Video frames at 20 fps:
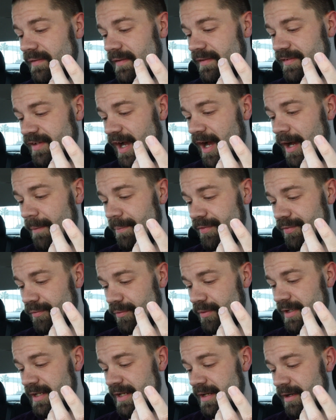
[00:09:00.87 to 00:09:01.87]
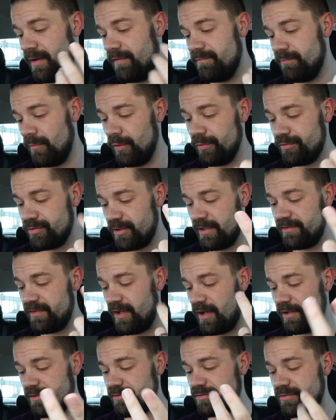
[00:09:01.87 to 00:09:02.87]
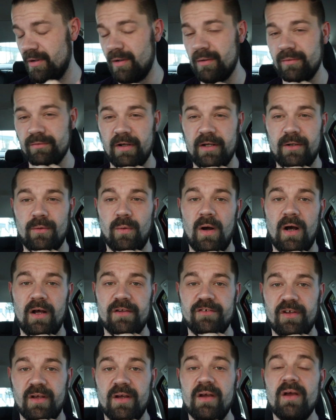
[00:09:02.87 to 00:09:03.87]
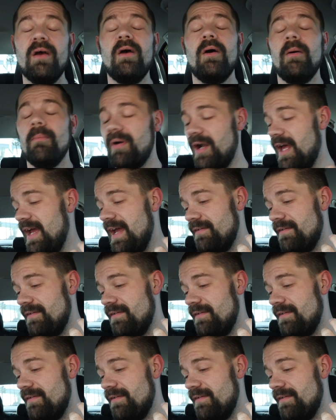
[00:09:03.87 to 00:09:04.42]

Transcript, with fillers: the top 3 of Moltres, Honchkrow, and Rayquaza. But